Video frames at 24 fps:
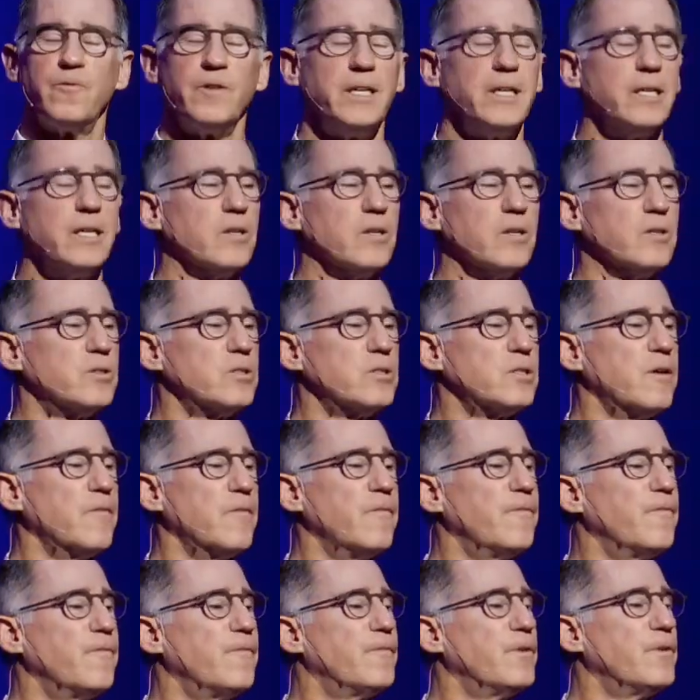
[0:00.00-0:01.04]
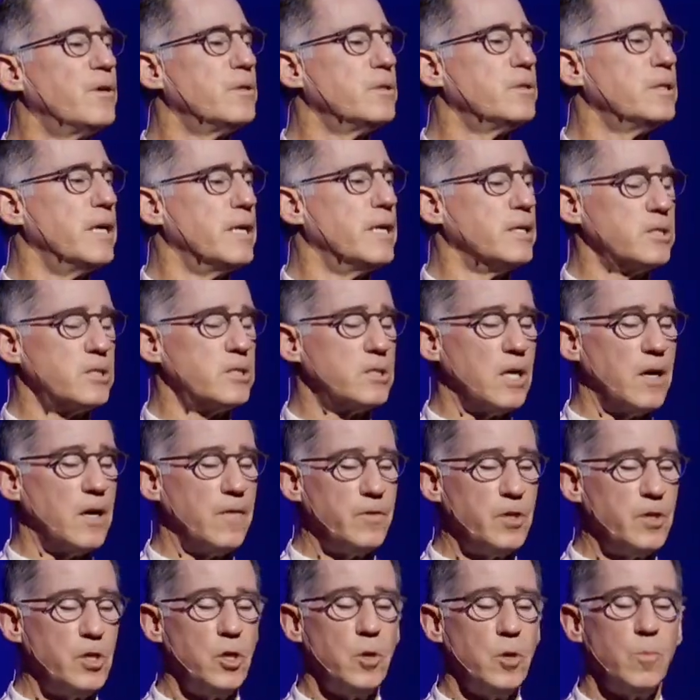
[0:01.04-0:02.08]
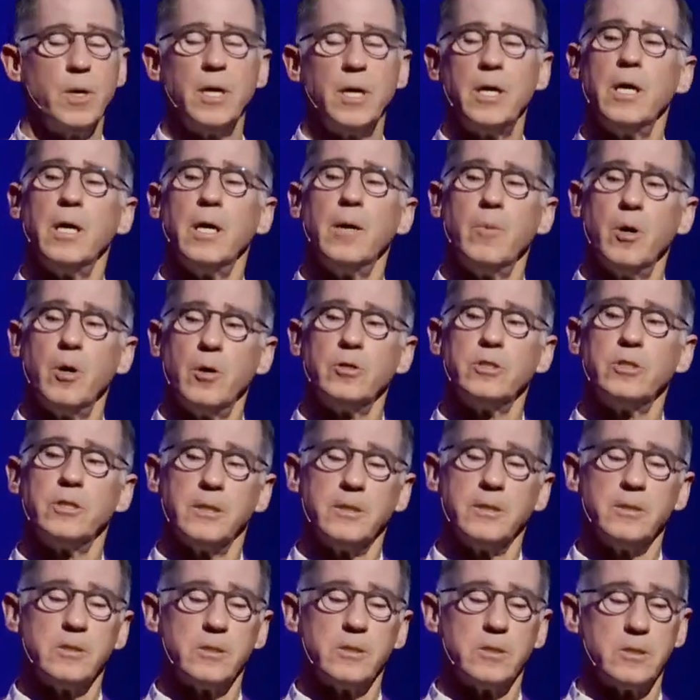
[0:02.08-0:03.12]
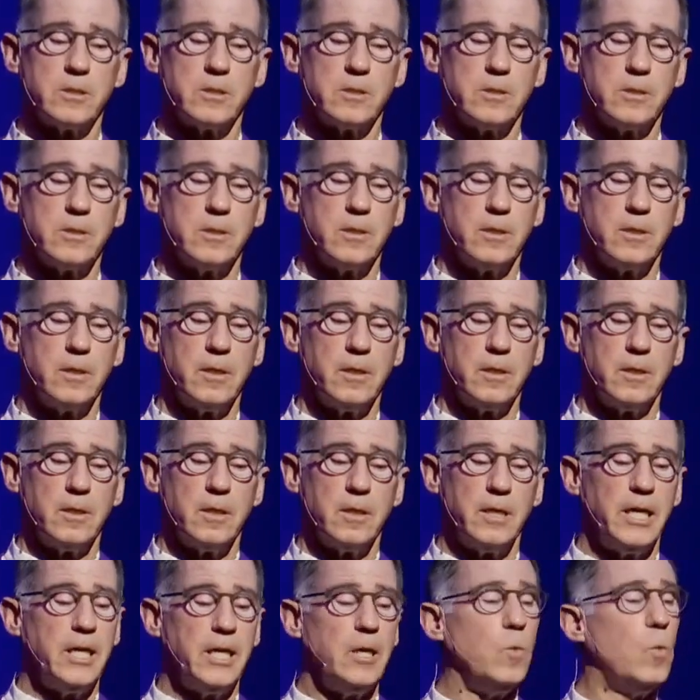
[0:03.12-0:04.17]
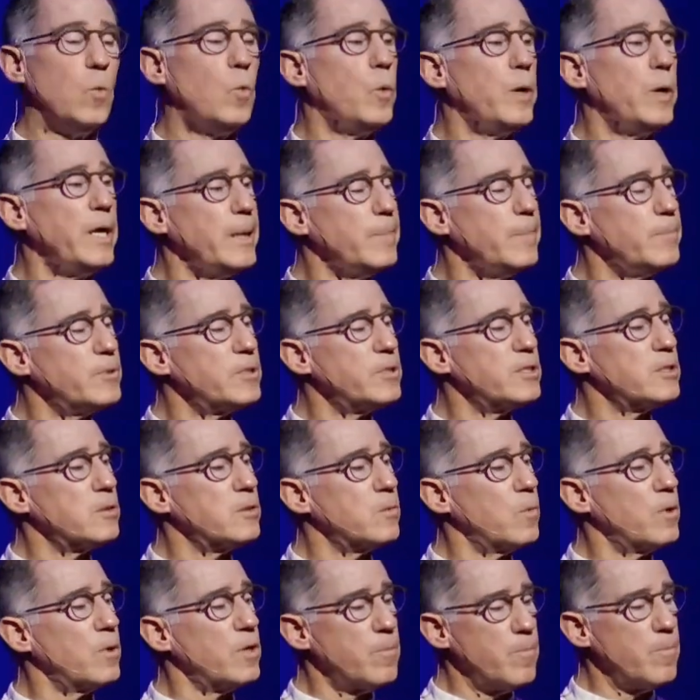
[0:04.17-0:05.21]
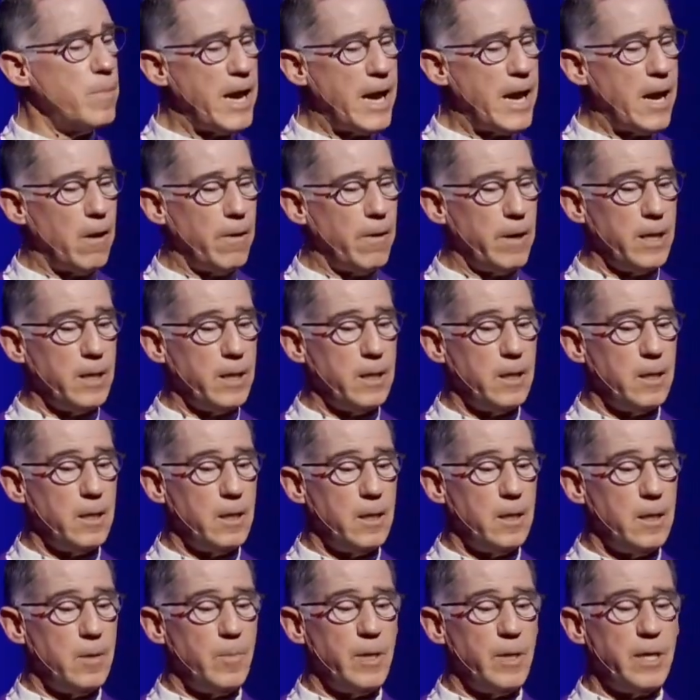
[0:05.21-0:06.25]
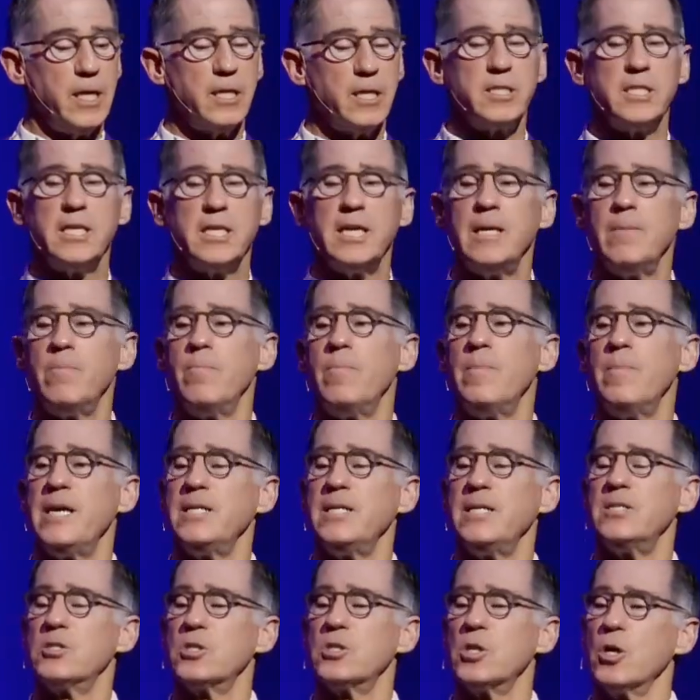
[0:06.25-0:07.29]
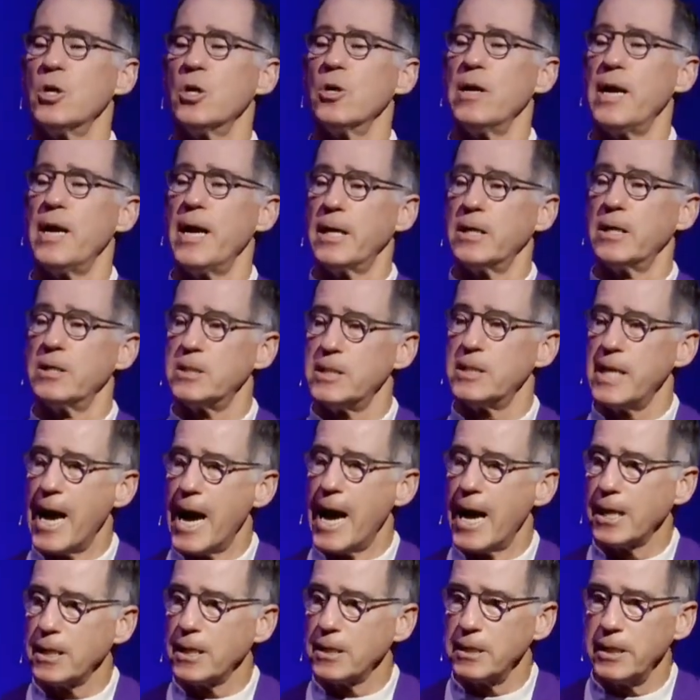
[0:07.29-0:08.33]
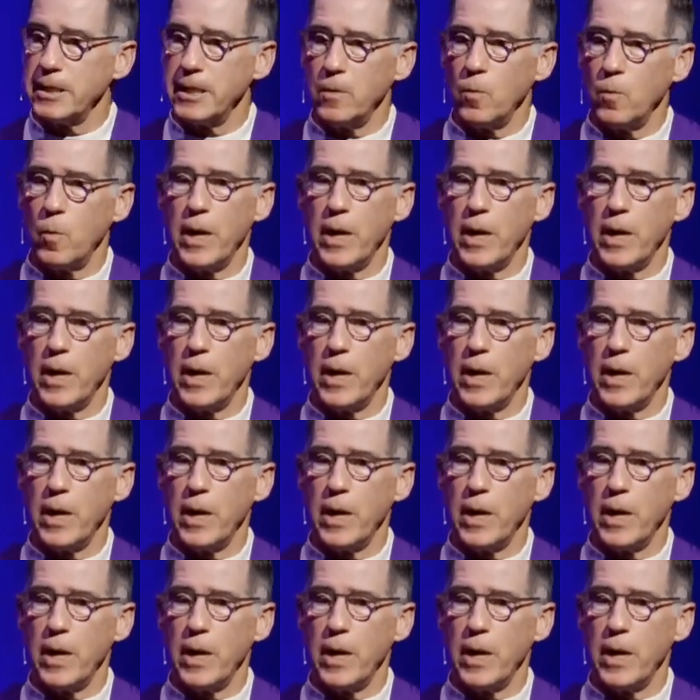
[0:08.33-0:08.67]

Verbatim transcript: feels the fullness of human emotions. He weeps with Mary because he meets her exactly